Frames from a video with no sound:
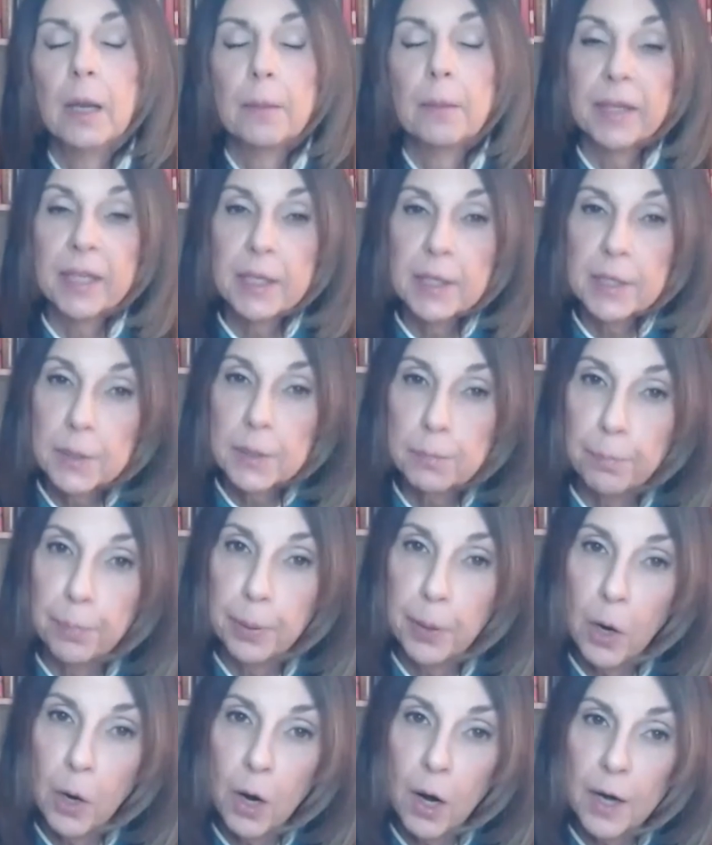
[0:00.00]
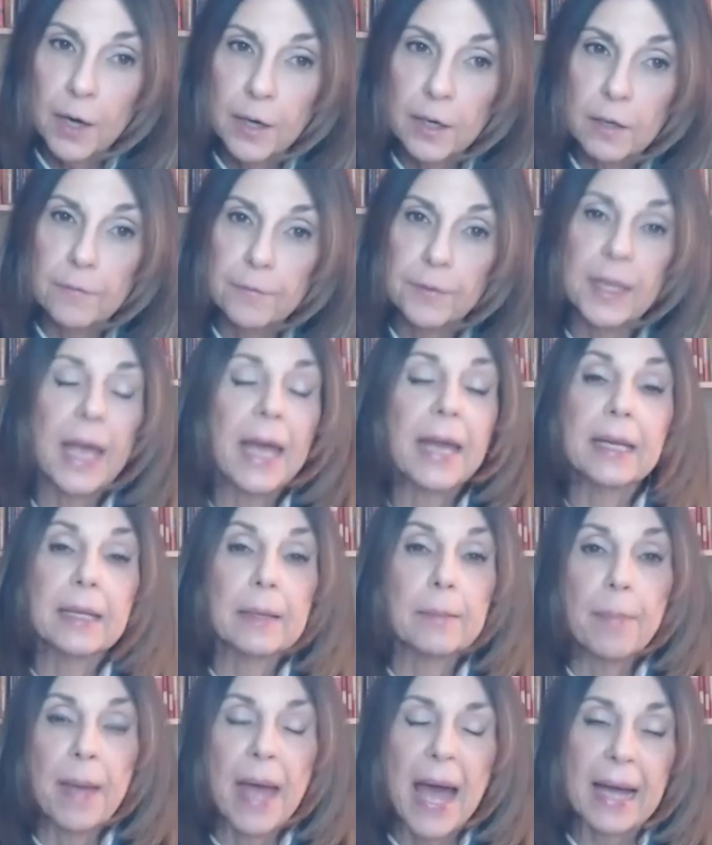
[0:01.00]
because part of getting
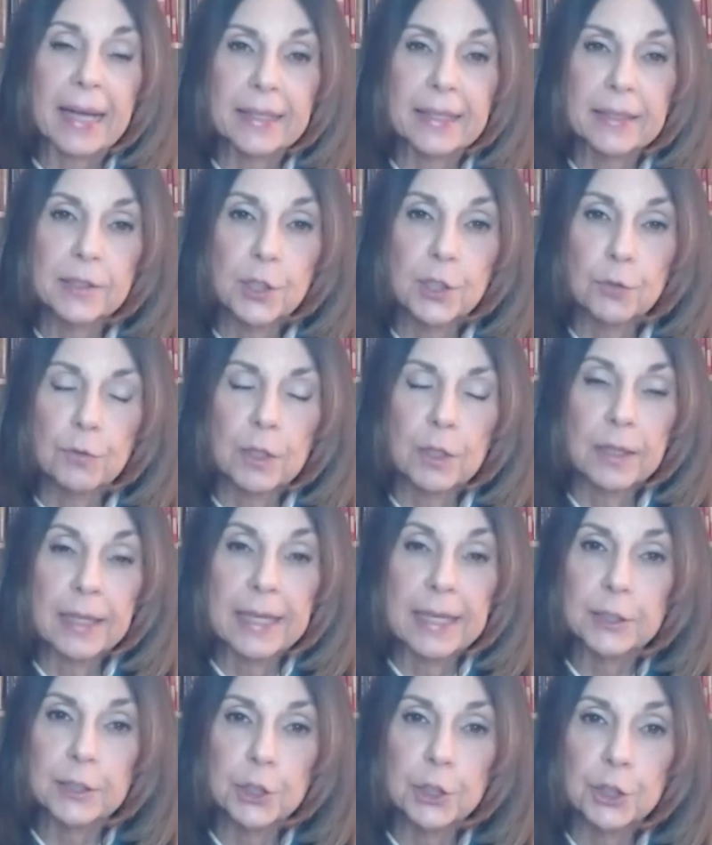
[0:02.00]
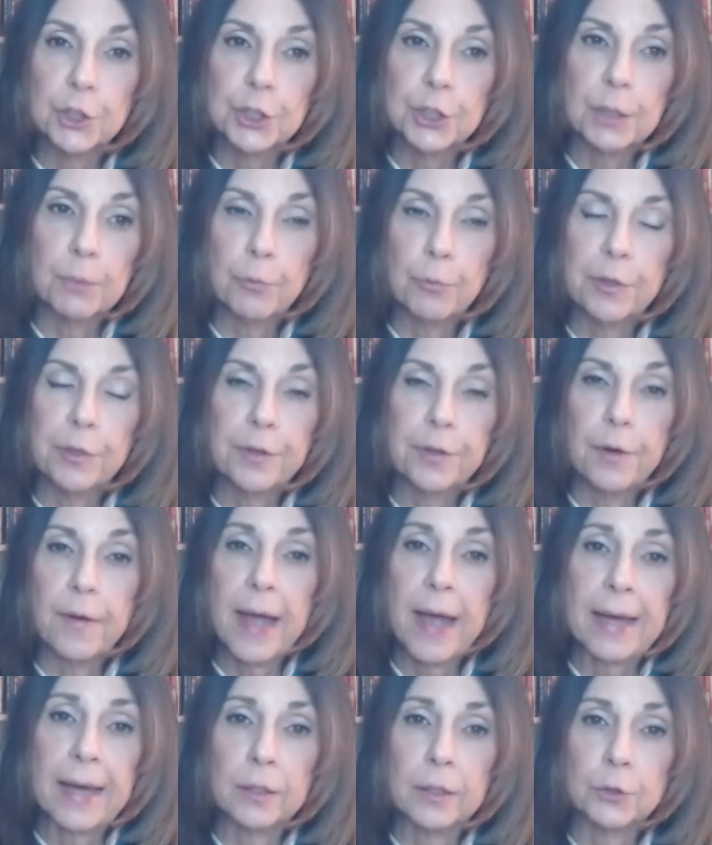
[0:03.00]
back into relationship with your
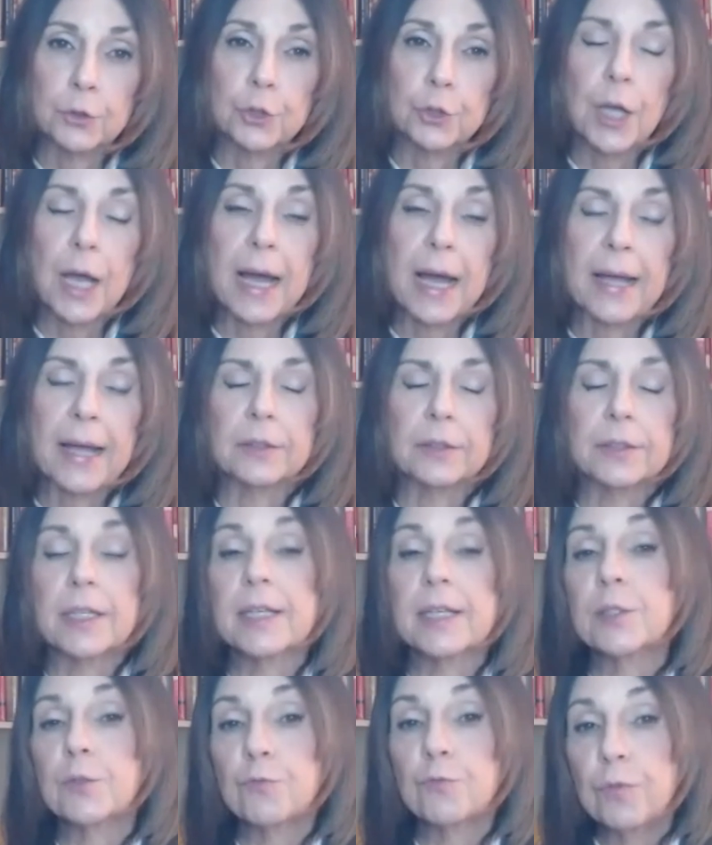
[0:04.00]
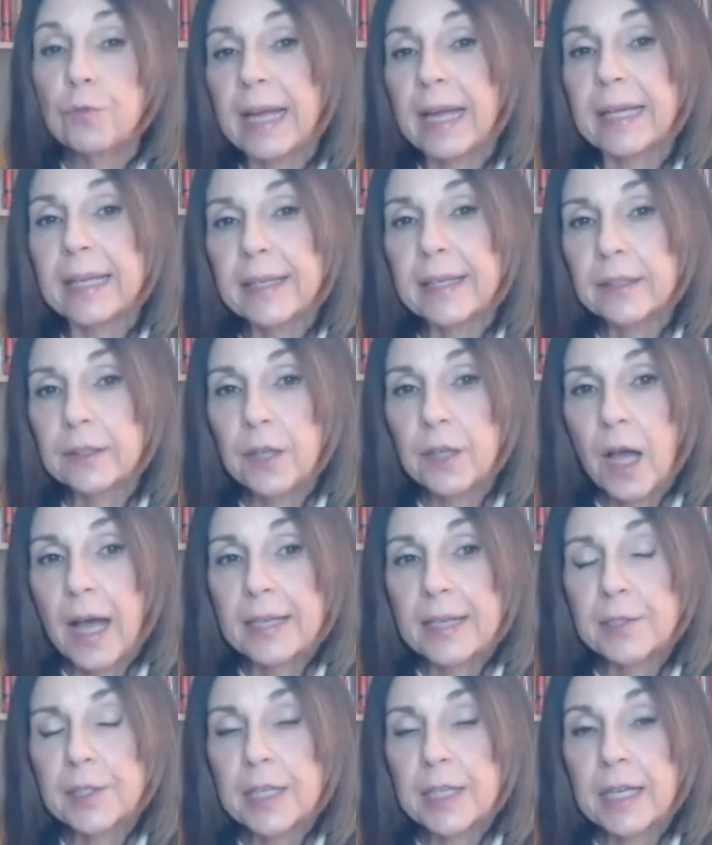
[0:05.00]
adult child is
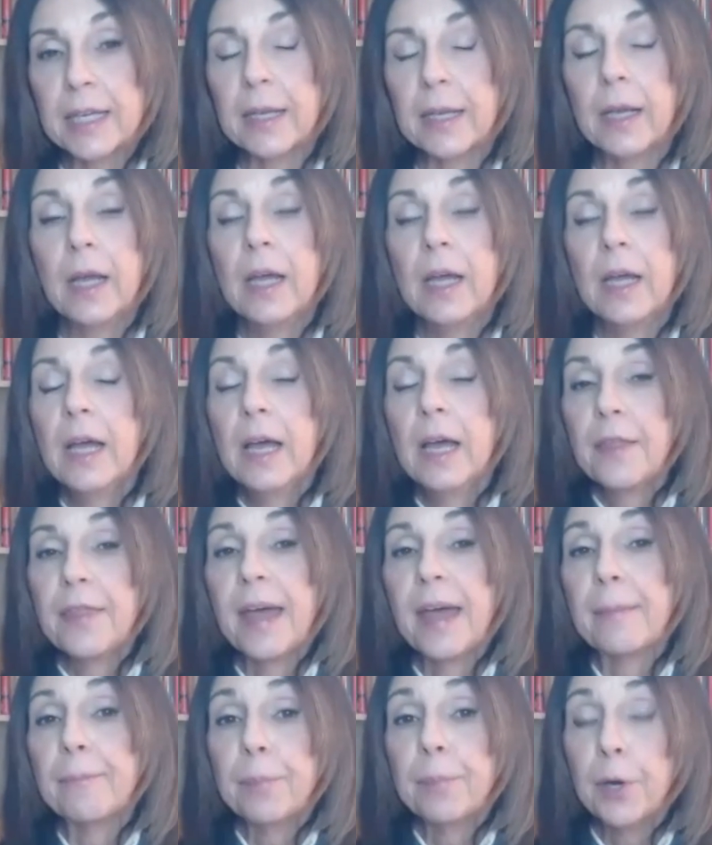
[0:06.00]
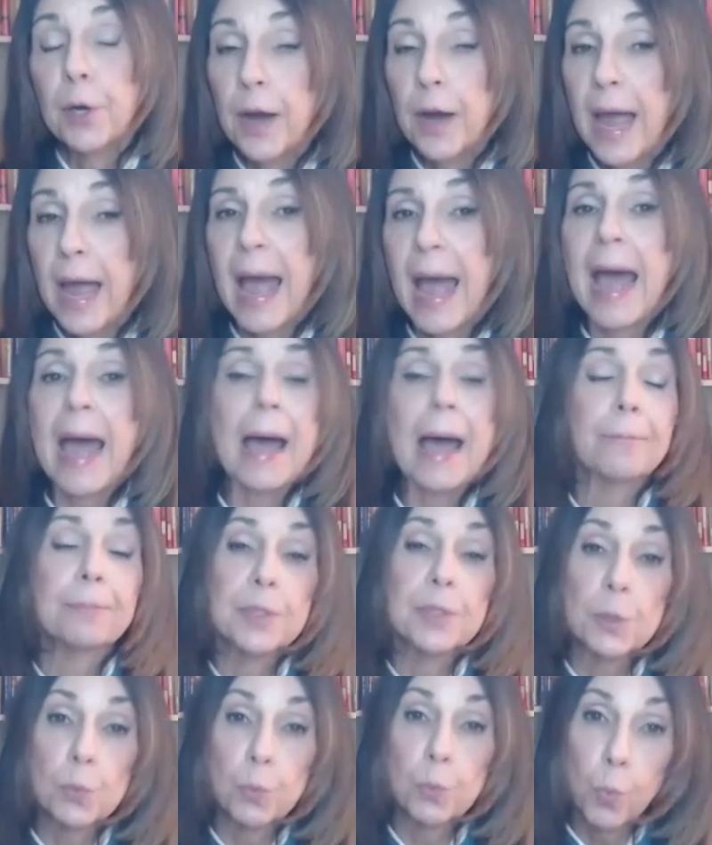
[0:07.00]
recognizing that
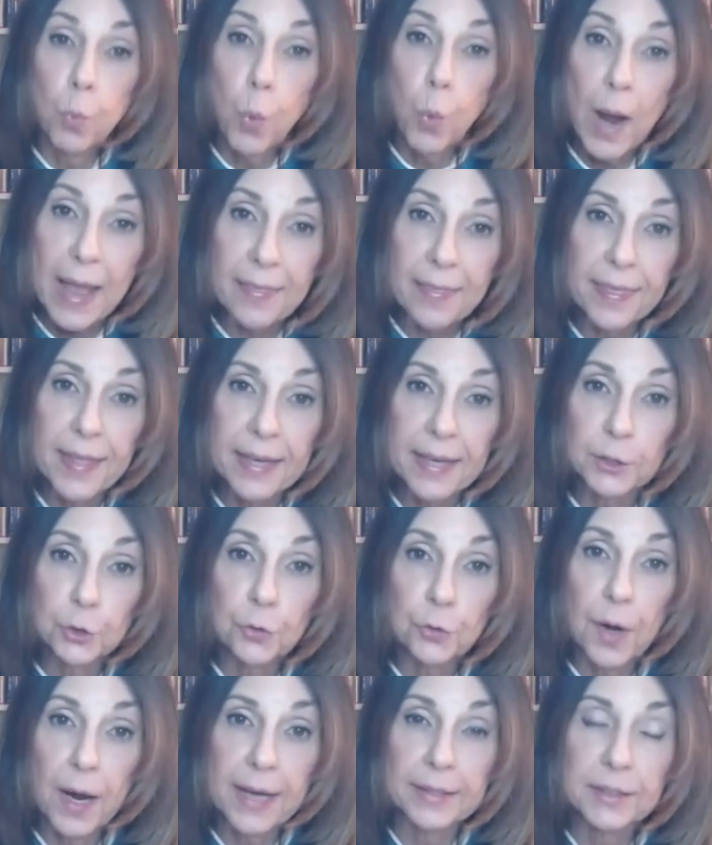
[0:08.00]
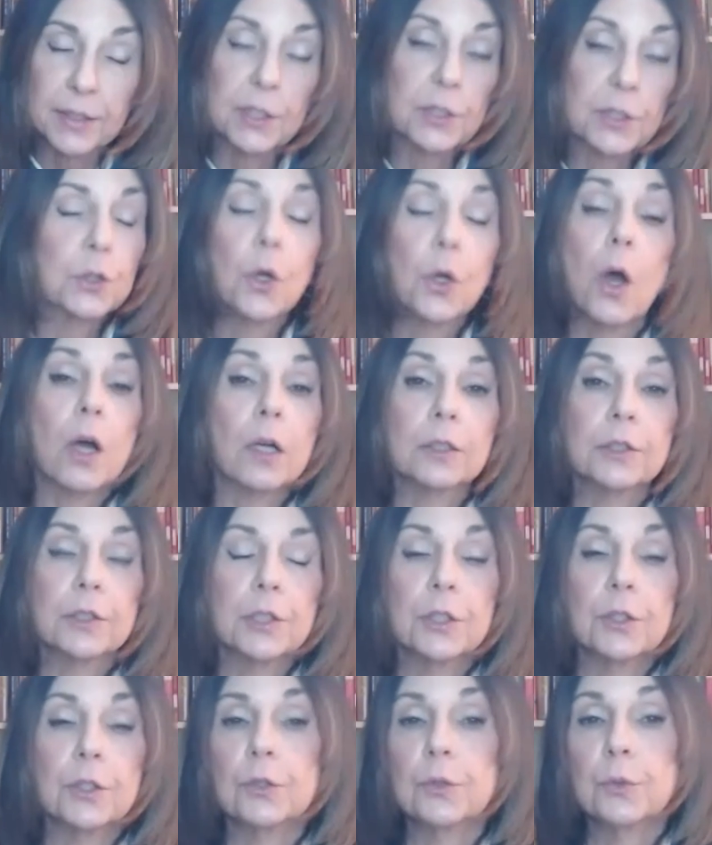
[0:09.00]
perhaps when they tried to talk
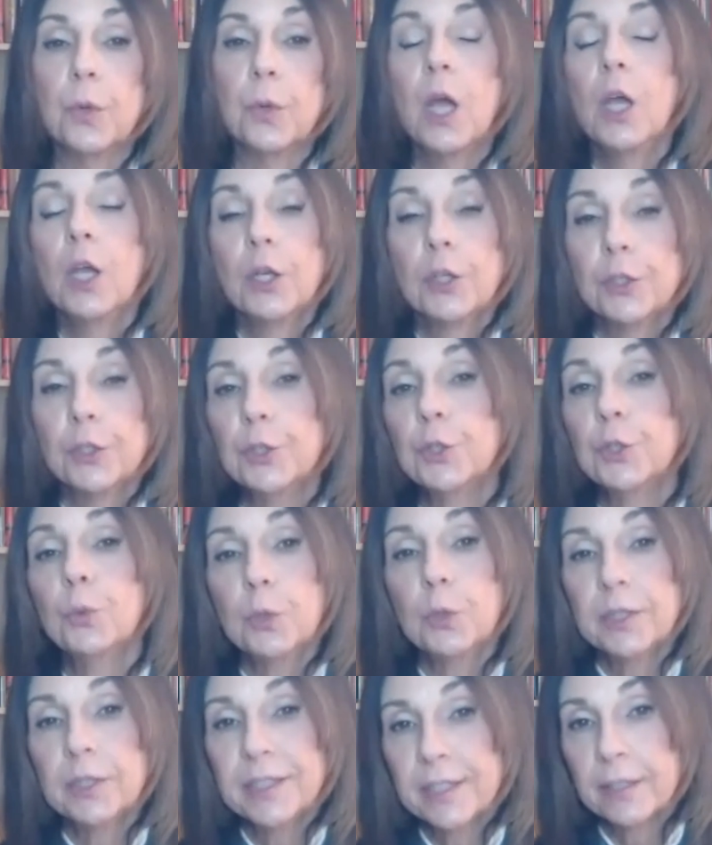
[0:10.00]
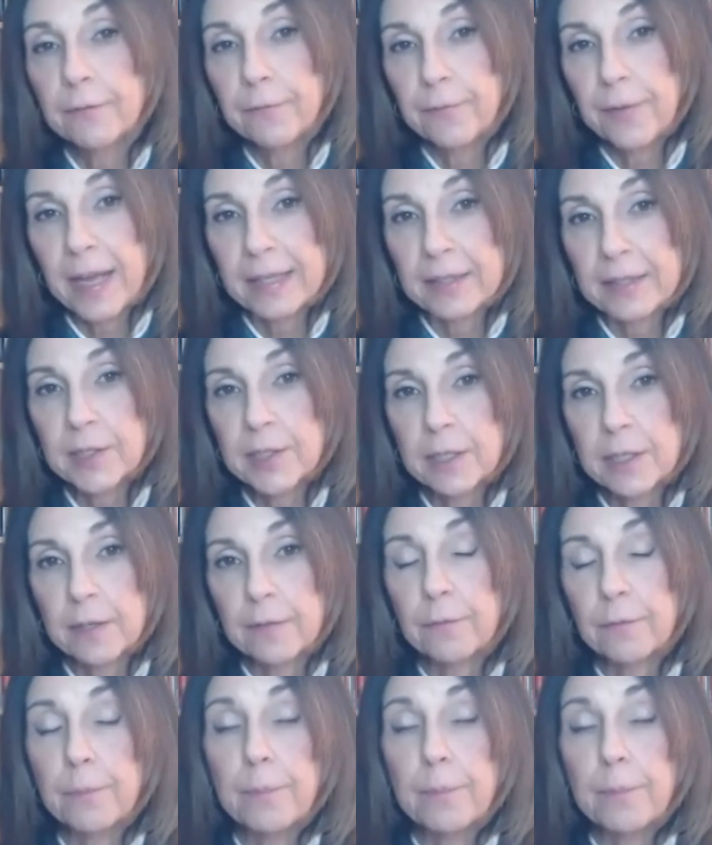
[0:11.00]
to you, you were defensive.